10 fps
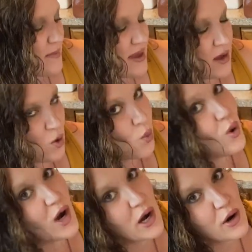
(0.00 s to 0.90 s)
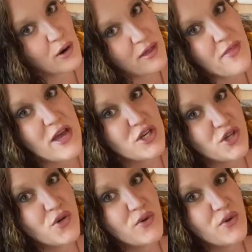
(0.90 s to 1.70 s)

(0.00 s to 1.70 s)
in water than they do